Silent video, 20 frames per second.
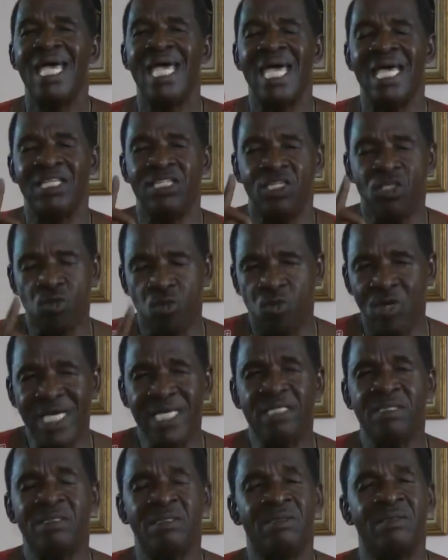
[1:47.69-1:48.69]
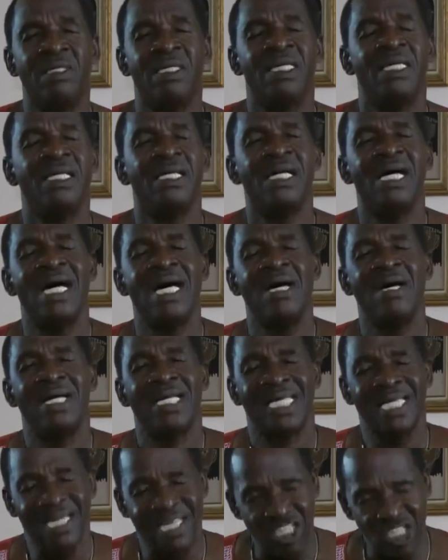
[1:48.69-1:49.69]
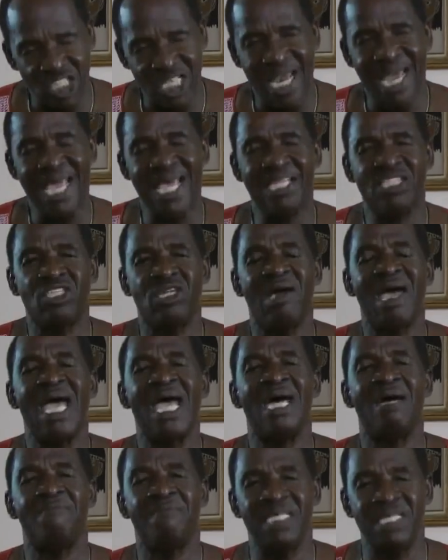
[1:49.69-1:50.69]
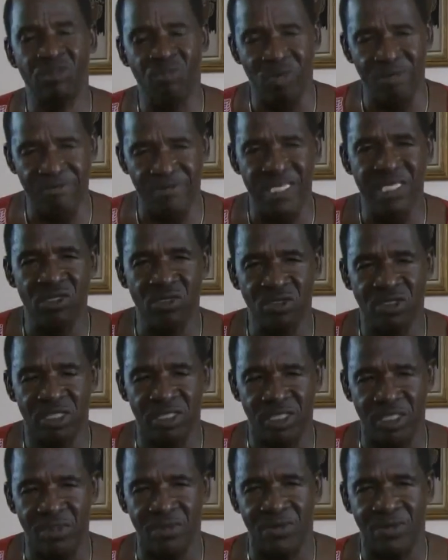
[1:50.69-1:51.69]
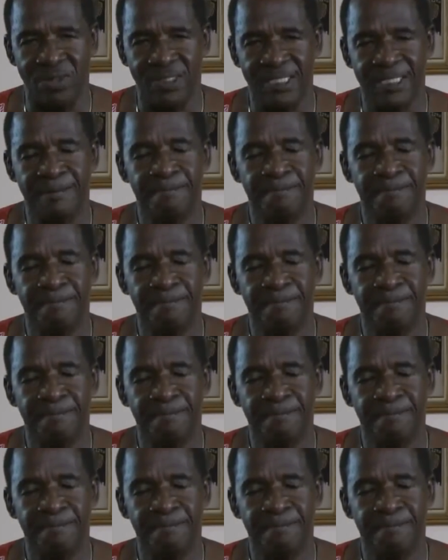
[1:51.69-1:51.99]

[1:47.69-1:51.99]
And you will get a chance to have this revealed to you.